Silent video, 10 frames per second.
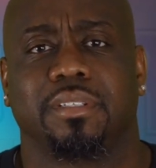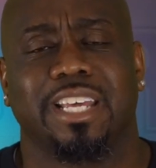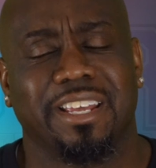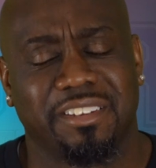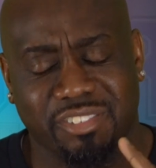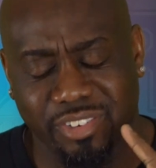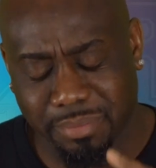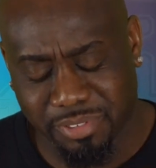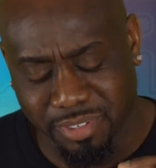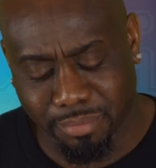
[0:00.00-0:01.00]
That
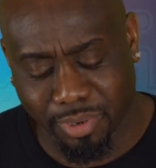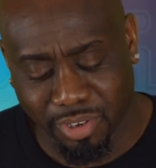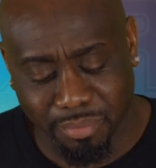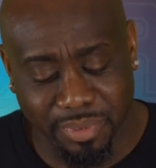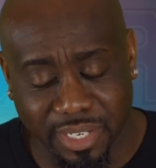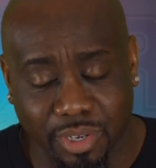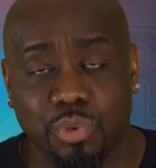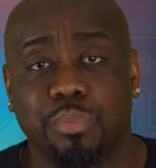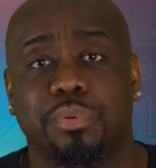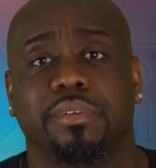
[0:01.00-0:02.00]
scripture brought me
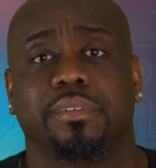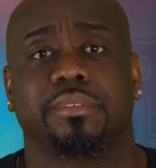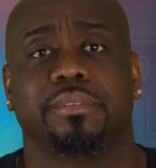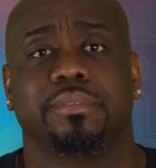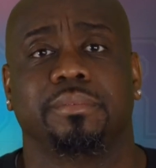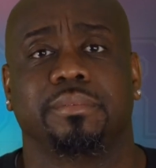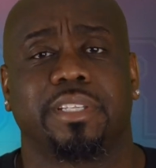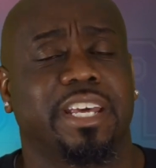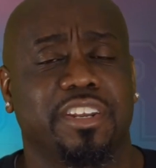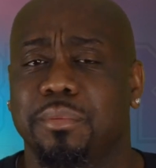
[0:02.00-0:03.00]
hope.
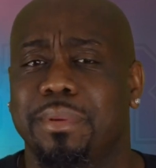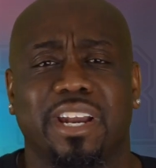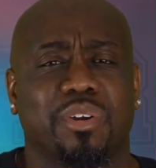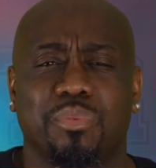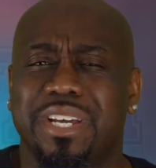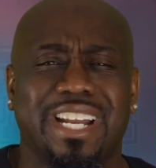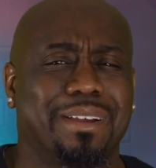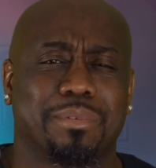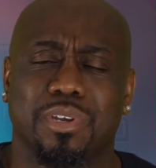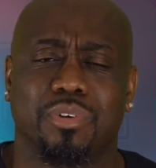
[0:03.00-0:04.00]
That no matter what
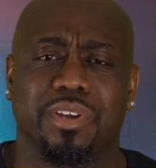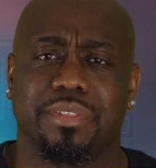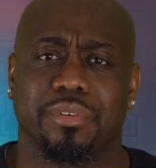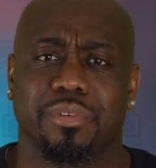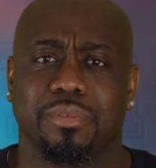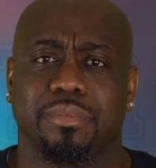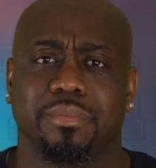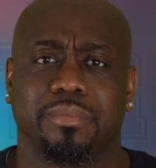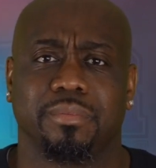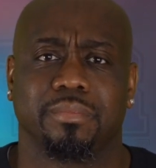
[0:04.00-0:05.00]
I'm going through,
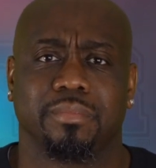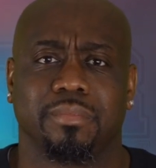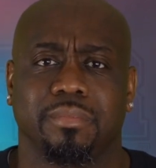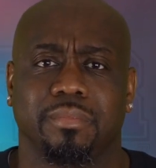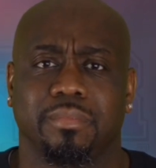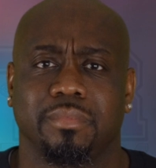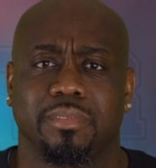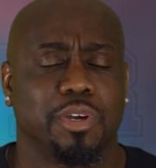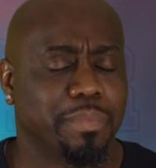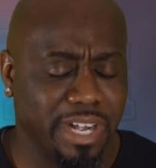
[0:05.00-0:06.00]

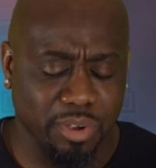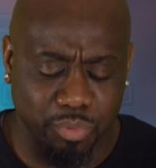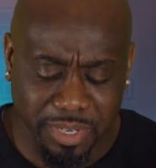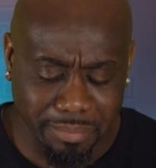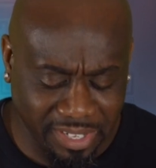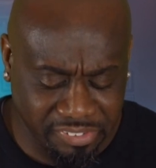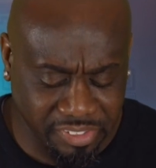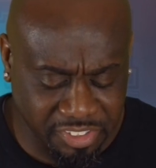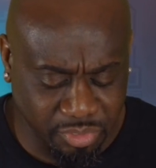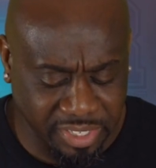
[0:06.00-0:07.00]
no matter what my
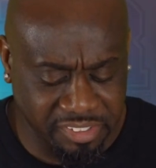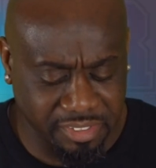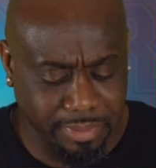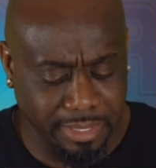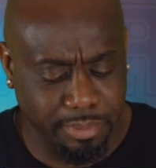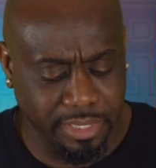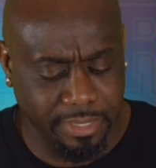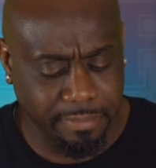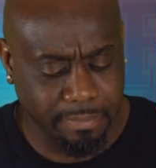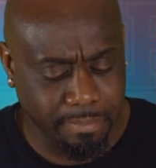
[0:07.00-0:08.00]
situation may
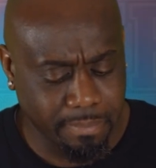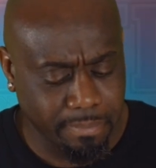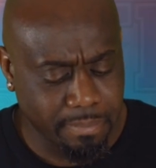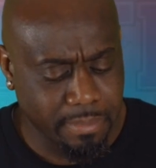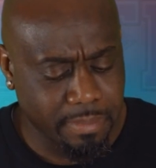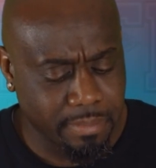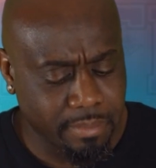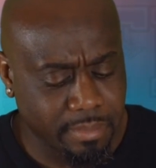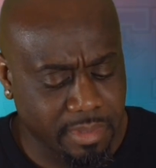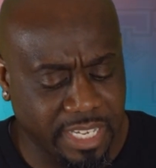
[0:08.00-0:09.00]
be,
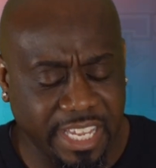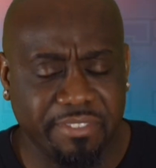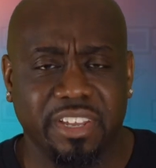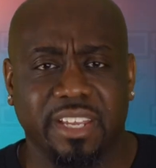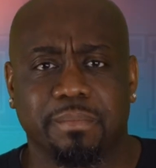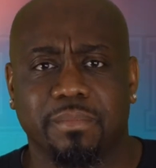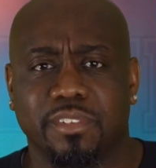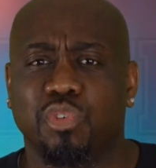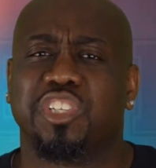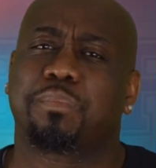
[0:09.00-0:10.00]
giving
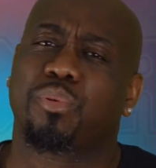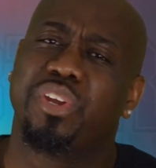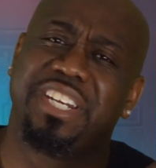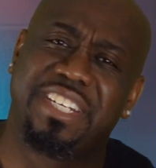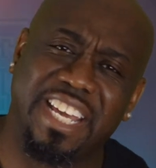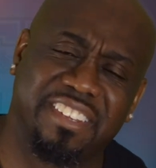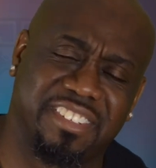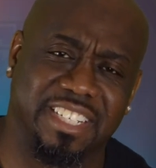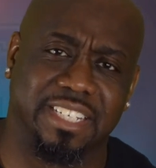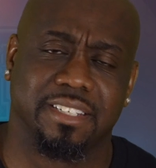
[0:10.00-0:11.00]
was
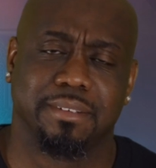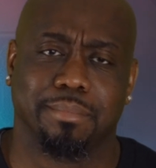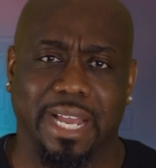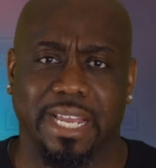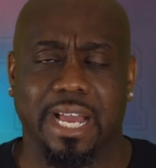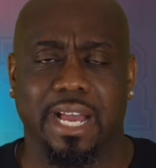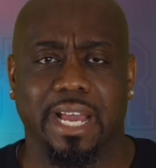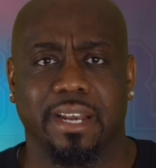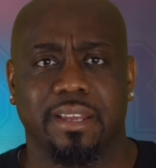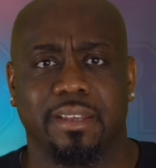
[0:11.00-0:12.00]
predestined by
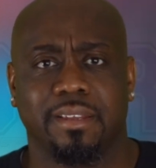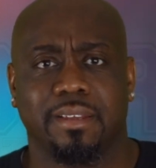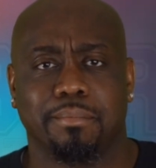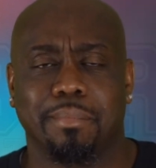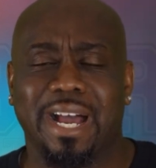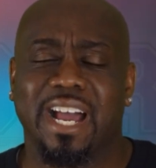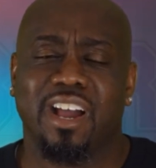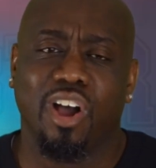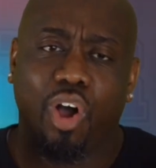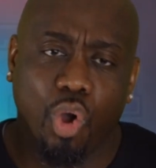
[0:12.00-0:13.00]
God. My
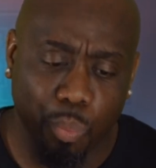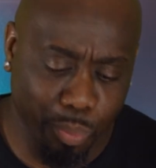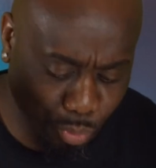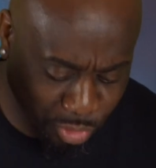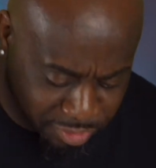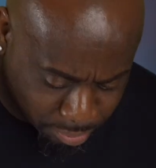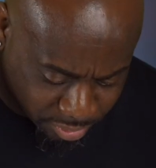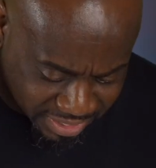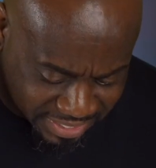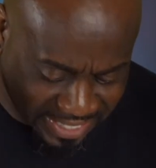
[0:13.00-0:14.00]
hope was
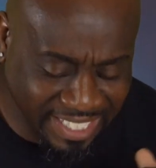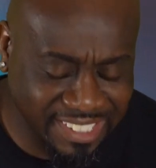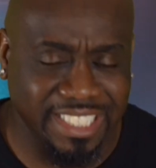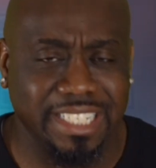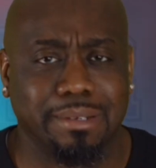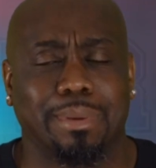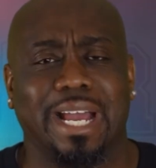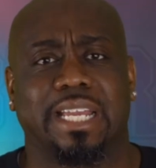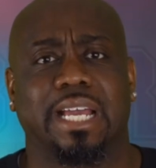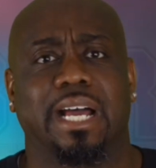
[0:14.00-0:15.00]
predestined
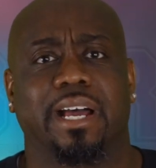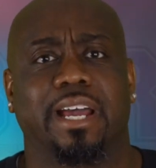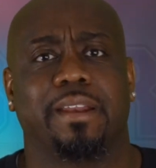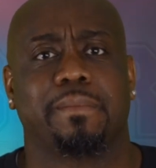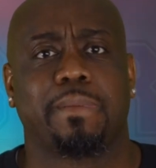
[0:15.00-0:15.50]
by God.